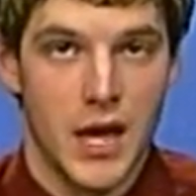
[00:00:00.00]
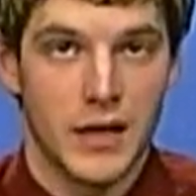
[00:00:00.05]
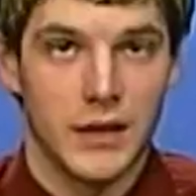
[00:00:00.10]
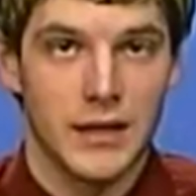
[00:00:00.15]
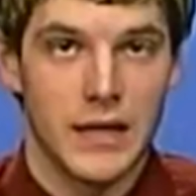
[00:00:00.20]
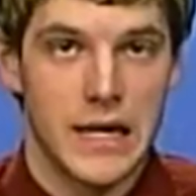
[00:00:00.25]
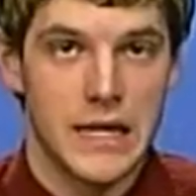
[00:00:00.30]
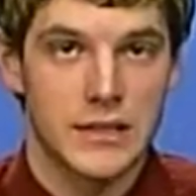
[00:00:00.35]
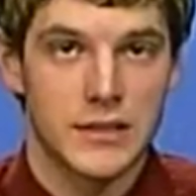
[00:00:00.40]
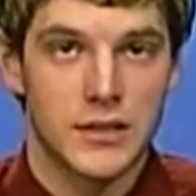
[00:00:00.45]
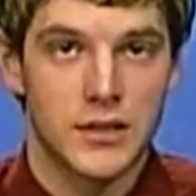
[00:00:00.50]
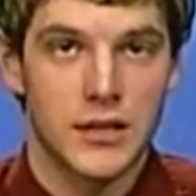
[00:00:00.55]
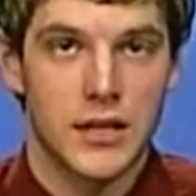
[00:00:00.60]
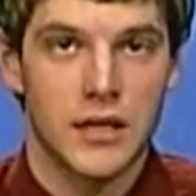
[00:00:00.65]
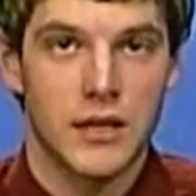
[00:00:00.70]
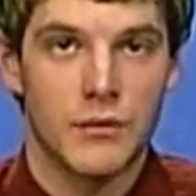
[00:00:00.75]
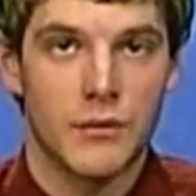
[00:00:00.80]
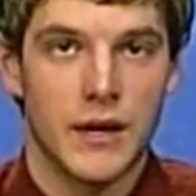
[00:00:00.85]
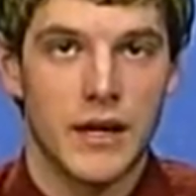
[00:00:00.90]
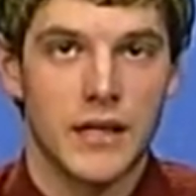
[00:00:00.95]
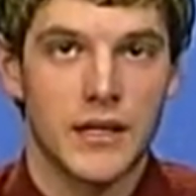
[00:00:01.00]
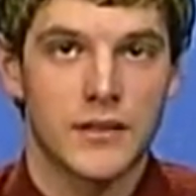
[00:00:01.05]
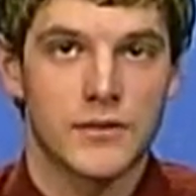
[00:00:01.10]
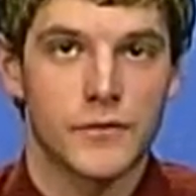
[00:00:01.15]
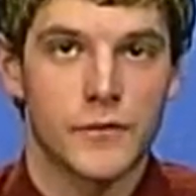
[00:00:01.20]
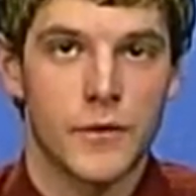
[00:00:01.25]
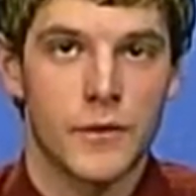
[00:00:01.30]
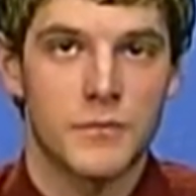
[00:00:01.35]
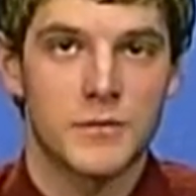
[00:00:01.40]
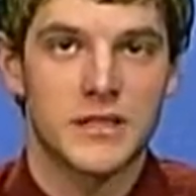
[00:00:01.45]
Yesterday, the
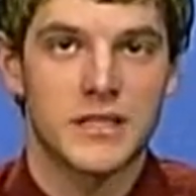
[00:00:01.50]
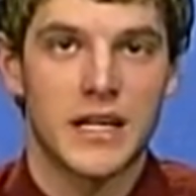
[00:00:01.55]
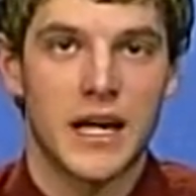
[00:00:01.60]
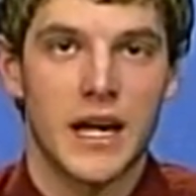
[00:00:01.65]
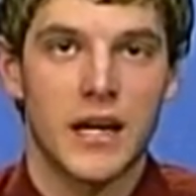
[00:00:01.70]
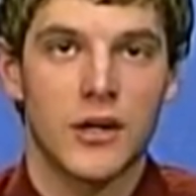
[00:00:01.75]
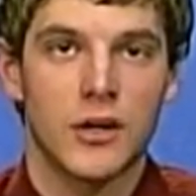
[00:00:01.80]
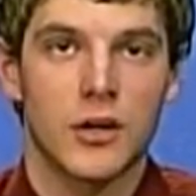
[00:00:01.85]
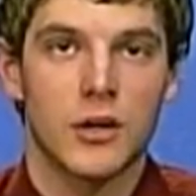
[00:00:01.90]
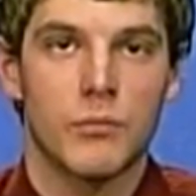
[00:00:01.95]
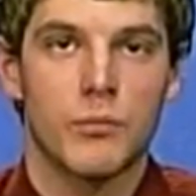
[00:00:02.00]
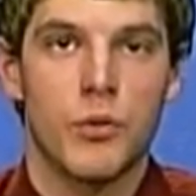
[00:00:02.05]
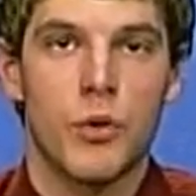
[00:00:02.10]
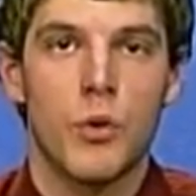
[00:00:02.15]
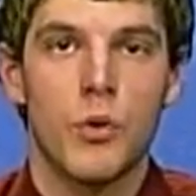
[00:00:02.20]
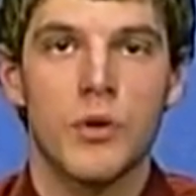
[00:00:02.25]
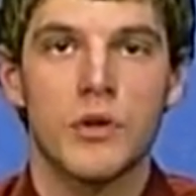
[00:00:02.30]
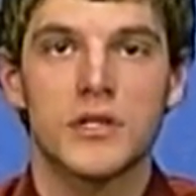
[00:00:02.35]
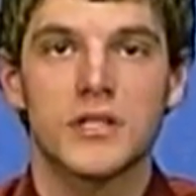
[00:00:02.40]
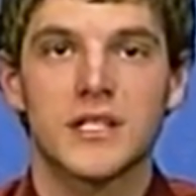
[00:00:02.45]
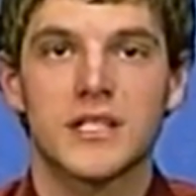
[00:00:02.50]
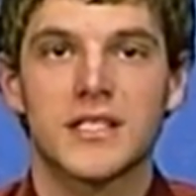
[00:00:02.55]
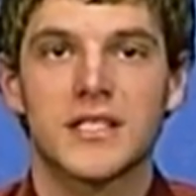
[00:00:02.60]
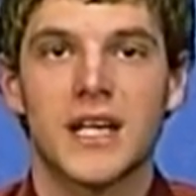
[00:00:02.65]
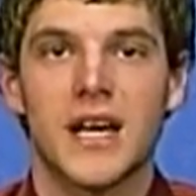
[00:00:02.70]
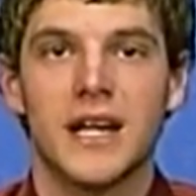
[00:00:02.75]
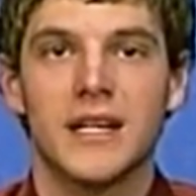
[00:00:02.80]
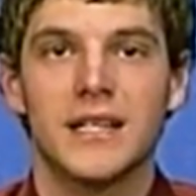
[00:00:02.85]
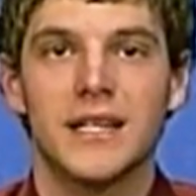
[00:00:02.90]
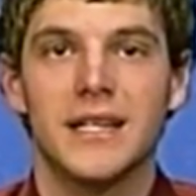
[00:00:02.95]
ratings firm Standard & Poor's
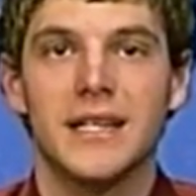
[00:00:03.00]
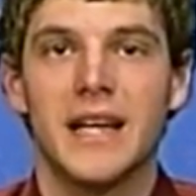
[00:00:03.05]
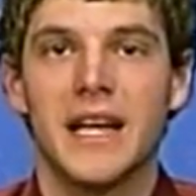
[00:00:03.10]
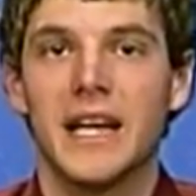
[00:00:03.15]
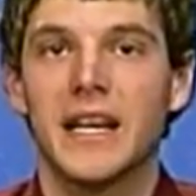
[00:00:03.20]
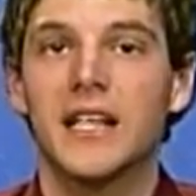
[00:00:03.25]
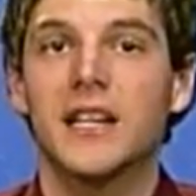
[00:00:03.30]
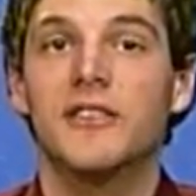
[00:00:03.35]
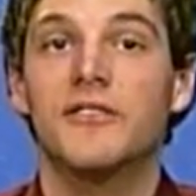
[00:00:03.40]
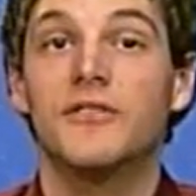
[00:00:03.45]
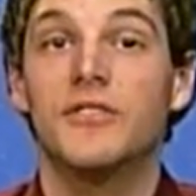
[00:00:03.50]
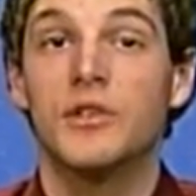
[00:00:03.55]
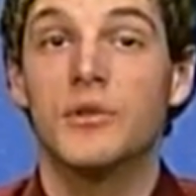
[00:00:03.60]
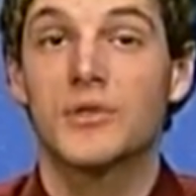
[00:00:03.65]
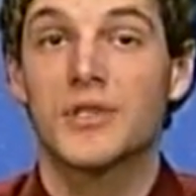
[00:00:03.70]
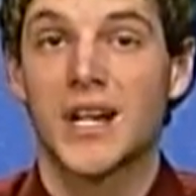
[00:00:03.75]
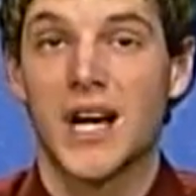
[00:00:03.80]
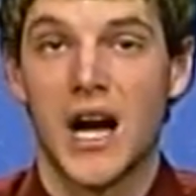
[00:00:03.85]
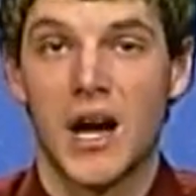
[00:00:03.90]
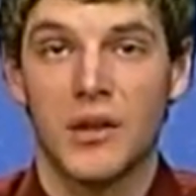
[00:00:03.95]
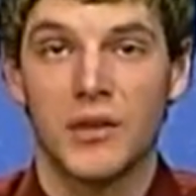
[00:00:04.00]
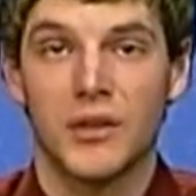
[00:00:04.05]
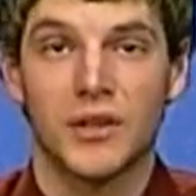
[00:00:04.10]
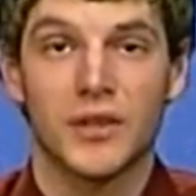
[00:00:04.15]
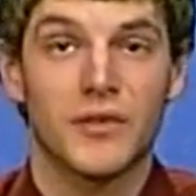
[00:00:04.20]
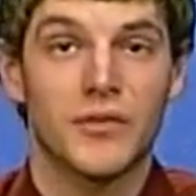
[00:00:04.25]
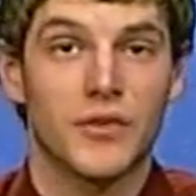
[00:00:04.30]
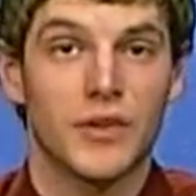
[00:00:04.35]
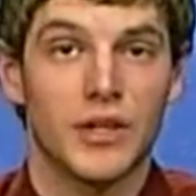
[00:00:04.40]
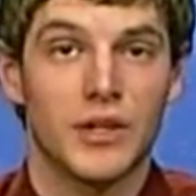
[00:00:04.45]
assigned a negative future
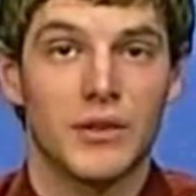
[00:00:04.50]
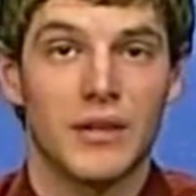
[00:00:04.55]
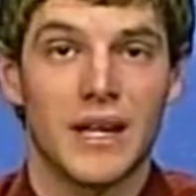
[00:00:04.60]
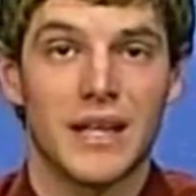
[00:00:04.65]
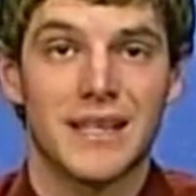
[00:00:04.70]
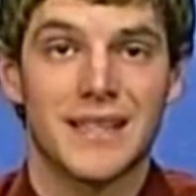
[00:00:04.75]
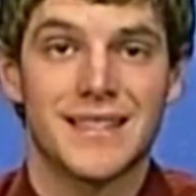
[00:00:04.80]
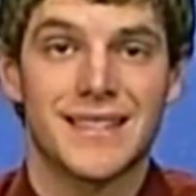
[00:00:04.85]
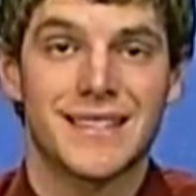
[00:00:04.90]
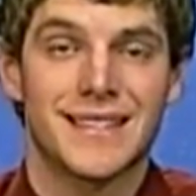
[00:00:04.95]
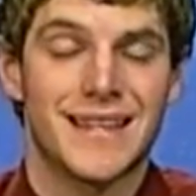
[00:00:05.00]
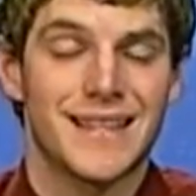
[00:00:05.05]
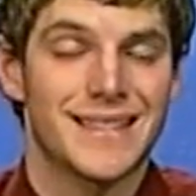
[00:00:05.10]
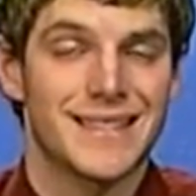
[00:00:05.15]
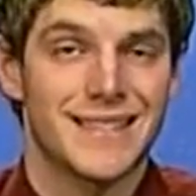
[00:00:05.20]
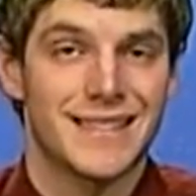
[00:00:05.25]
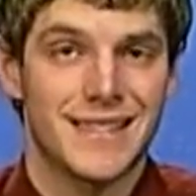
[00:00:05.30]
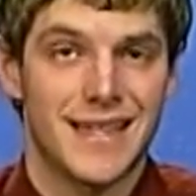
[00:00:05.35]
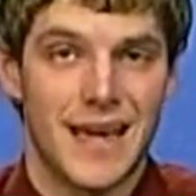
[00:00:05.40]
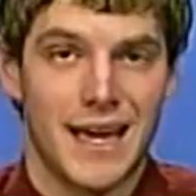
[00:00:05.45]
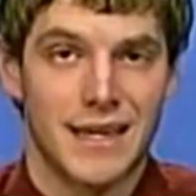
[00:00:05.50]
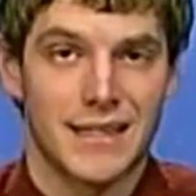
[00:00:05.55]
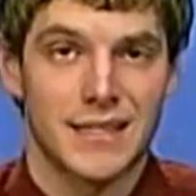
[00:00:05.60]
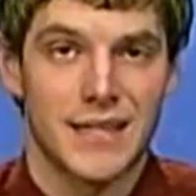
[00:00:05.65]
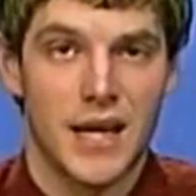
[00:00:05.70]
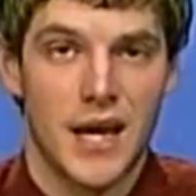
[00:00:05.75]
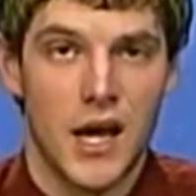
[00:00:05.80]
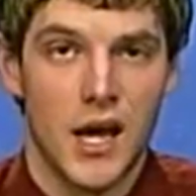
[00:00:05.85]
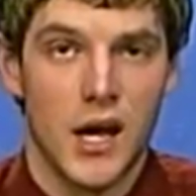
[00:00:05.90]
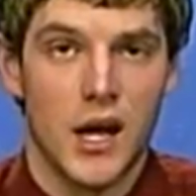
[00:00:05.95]
outlook for the United States debt.